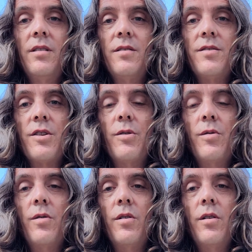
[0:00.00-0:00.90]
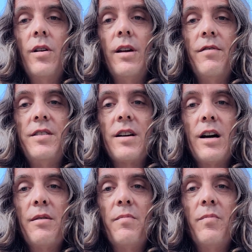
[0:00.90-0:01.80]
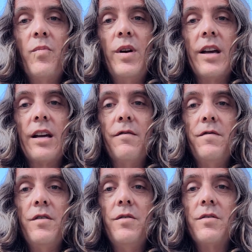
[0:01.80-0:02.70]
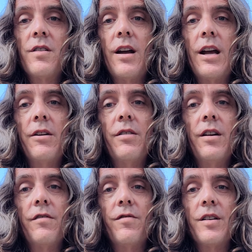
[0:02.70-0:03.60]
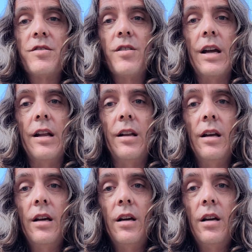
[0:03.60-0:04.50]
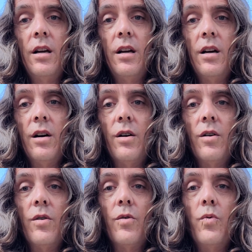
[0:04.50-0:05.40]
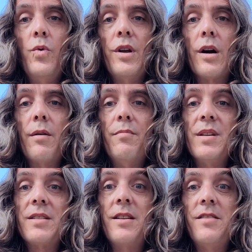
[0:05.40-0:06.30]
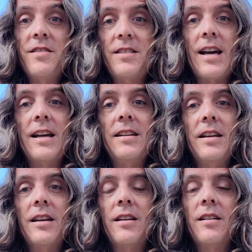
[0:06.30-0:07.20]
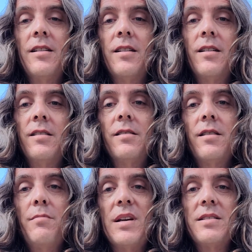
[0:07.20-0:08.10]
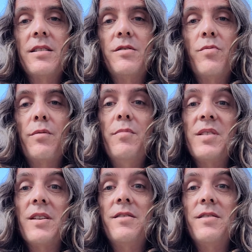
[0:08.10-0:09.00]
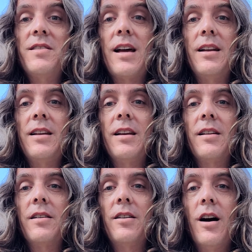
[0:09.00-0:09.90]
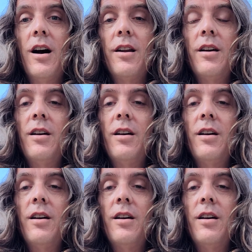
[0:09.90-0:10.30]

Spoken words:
So every time we get confused or angry or frustrated, we are misunderstanding the message. We're misunderstanding God.